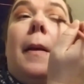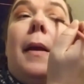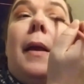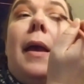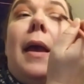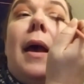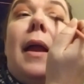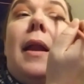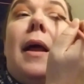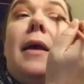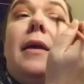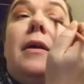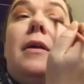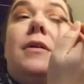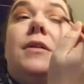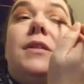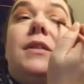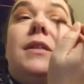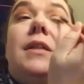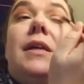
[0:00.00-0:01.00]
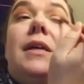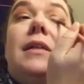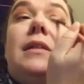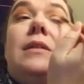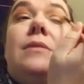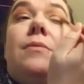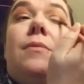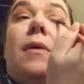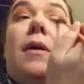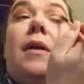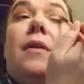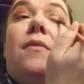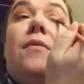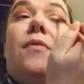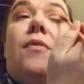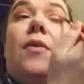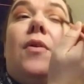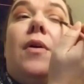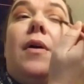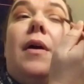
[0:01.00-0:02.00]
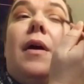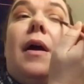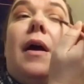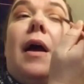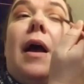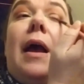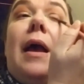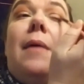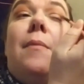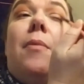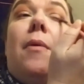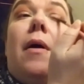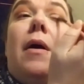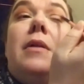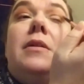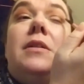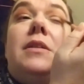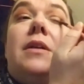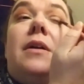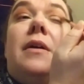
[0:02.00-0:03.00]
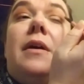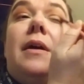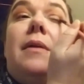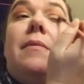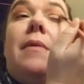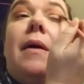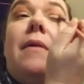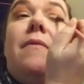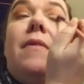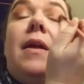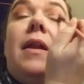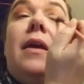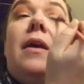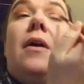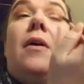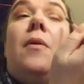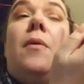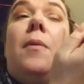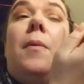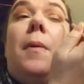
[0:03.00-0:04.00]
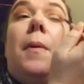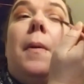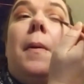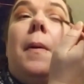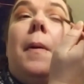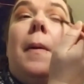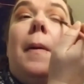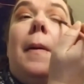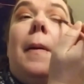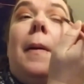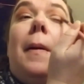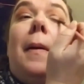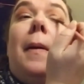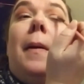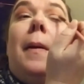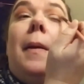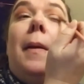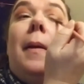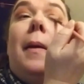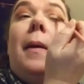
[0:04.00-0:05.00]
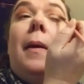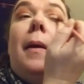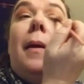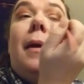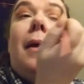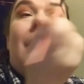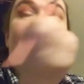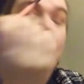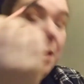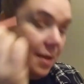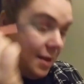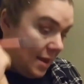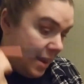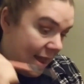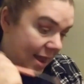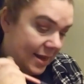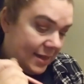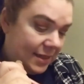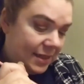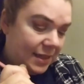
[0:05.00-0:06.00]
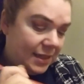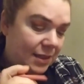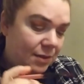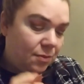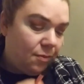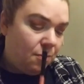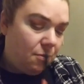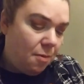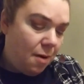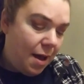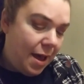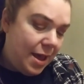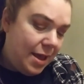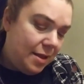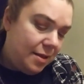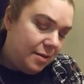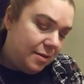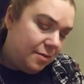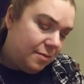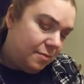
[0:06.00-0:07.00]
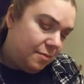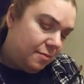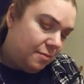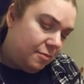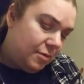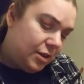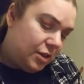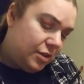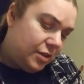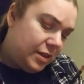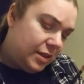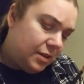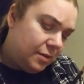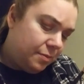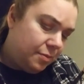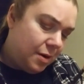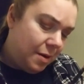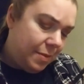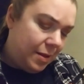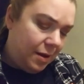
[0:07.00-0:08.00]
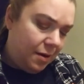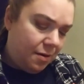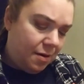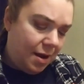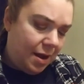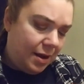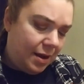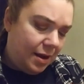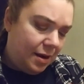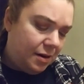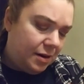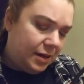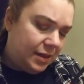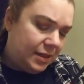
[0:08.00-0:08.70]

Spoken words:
And I used this one for a bronzer in my video. And it has this white, which this will probably crack. I already